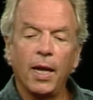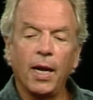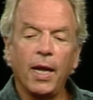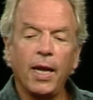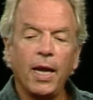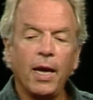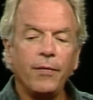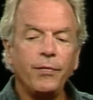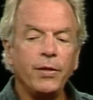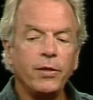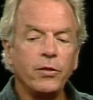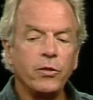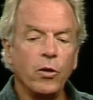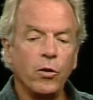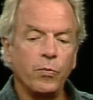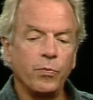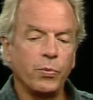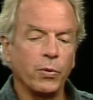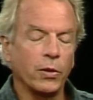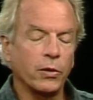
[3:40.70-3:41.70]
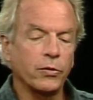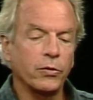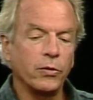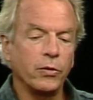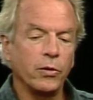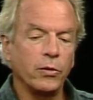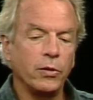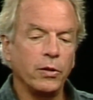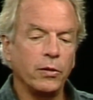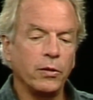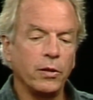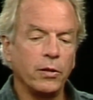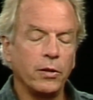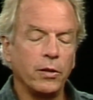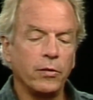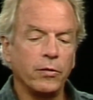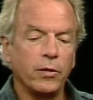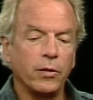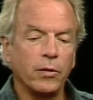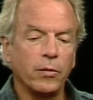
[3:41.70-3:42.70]
And I have these notebooks, you know,
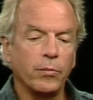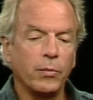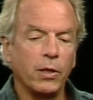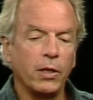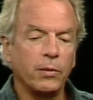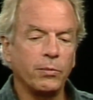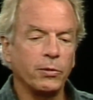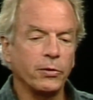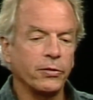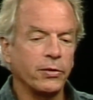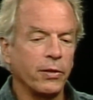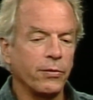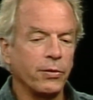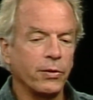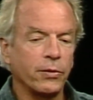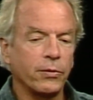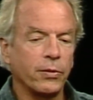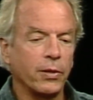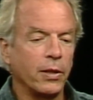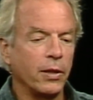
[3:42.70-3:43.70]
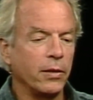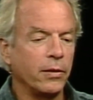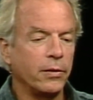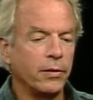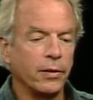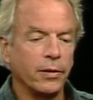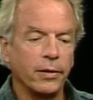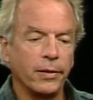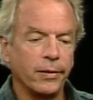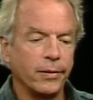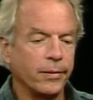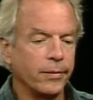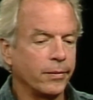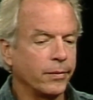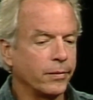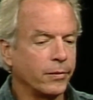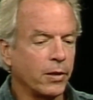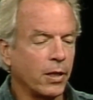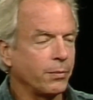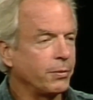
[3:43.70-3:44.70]
these little marble seventh grade
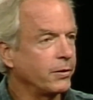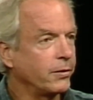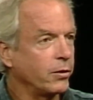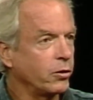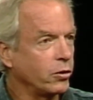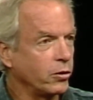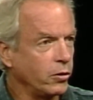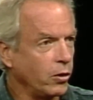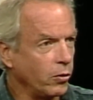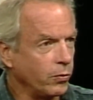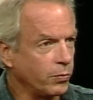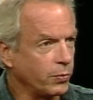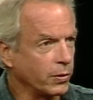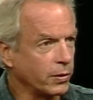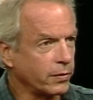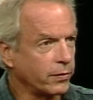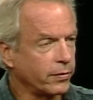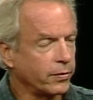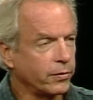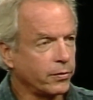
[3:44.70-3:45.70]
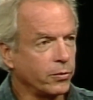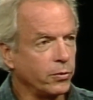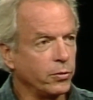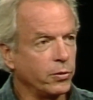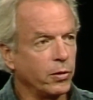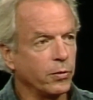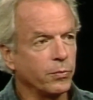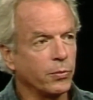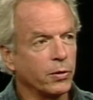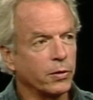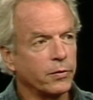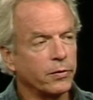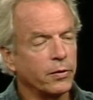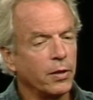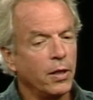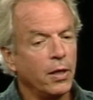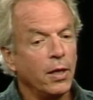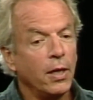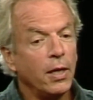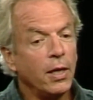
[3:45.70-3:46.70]
composition notebooks, school
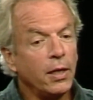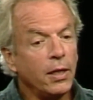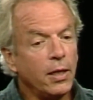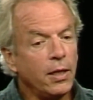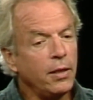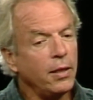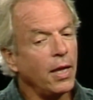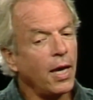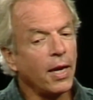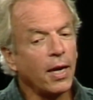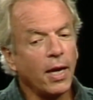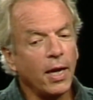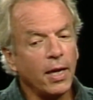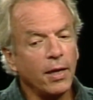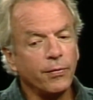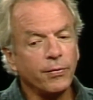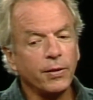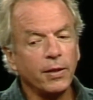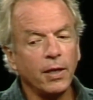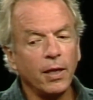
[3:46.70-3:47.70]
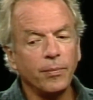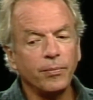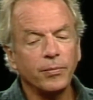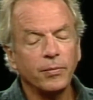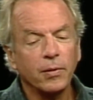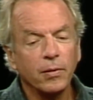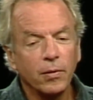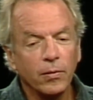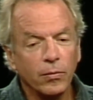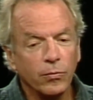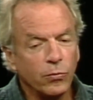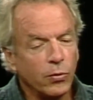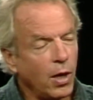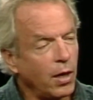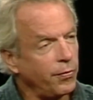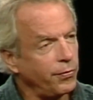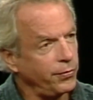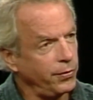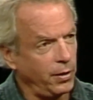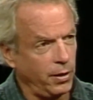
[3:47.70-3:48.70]
notebooks, and in that I have kept
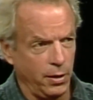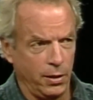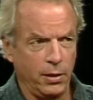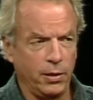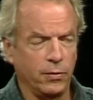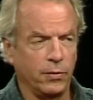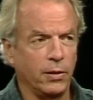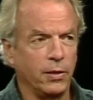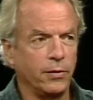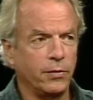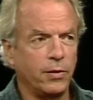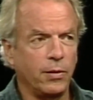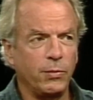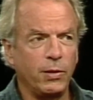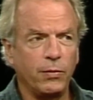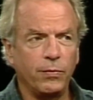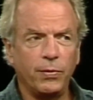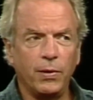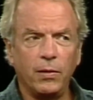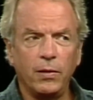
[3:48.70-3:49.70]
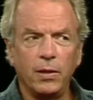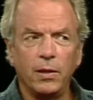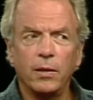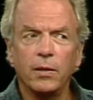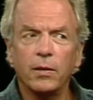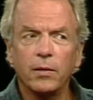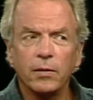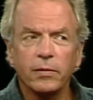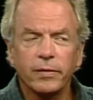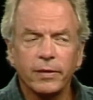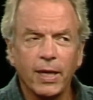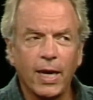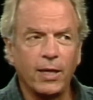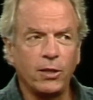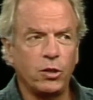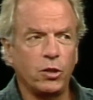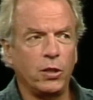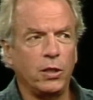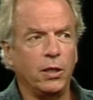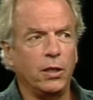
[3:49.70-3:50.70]
rough diaries, I mean, very
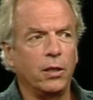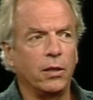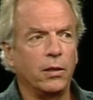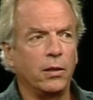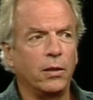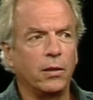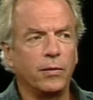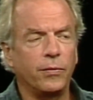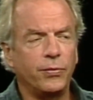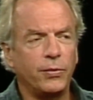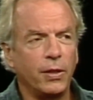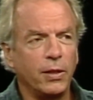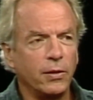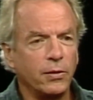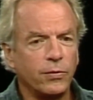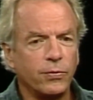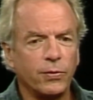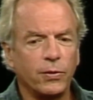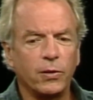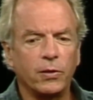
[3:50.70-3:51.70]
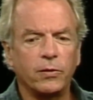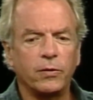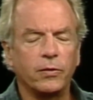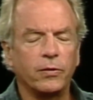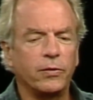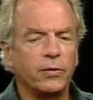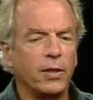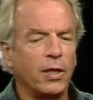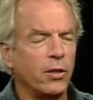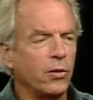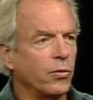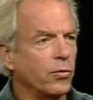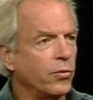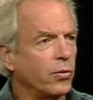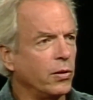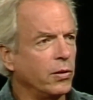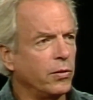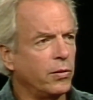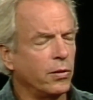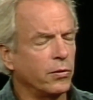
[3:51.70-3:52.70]
sketchy, of things Forrest has said or
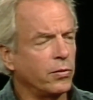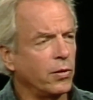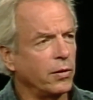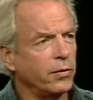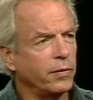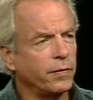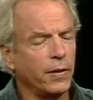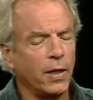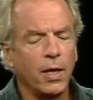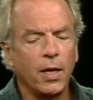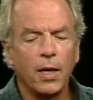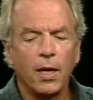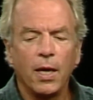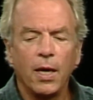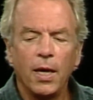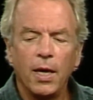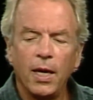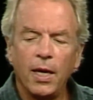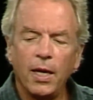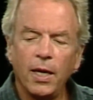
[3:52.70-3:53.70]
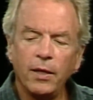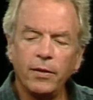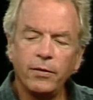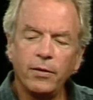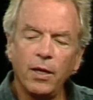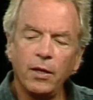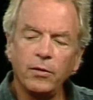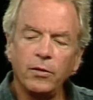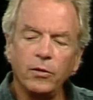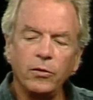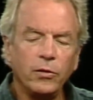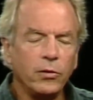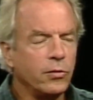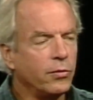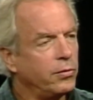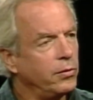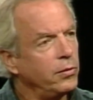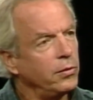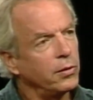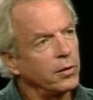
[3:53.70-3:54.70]
thoughts, lots of that. And I start to
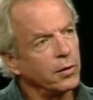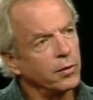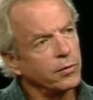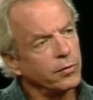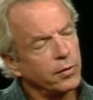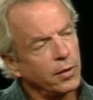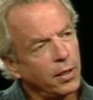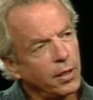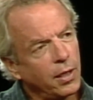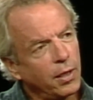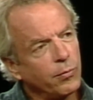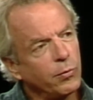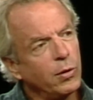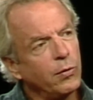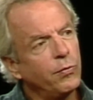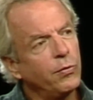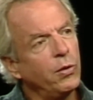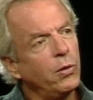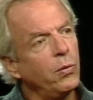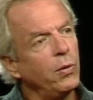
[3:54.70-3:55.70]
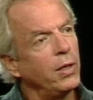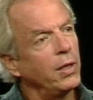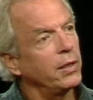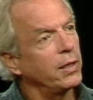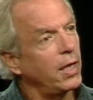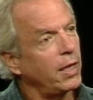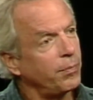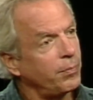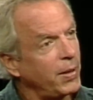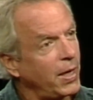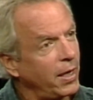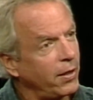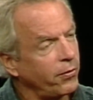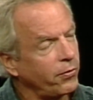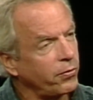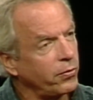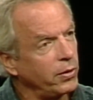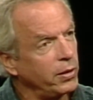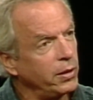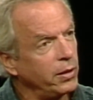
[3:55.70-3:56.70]
look through those, and I'm reviewing that
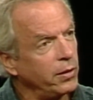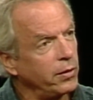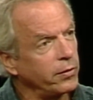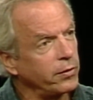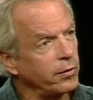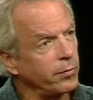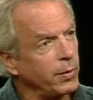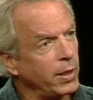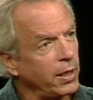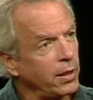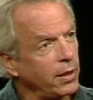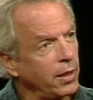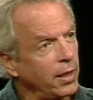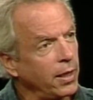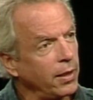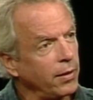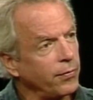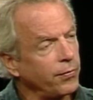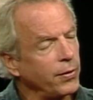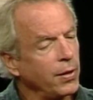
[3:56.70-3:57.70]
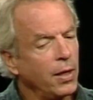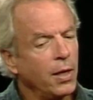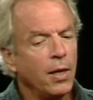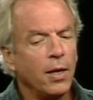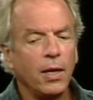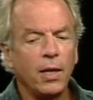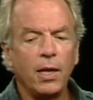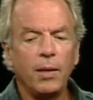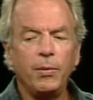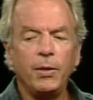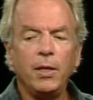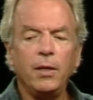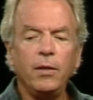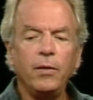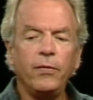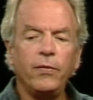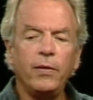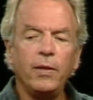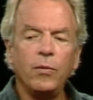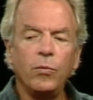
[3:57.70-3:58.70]
past 3 years of my life. And I
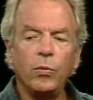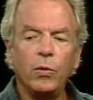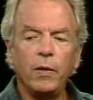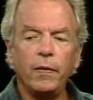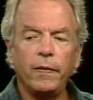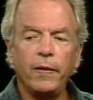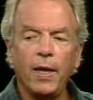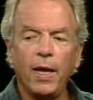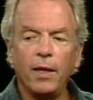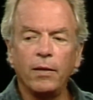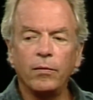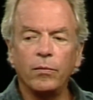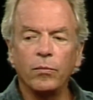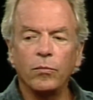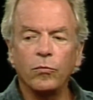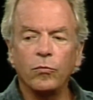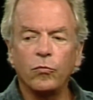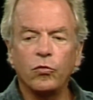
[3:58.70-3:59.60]
begin to see what that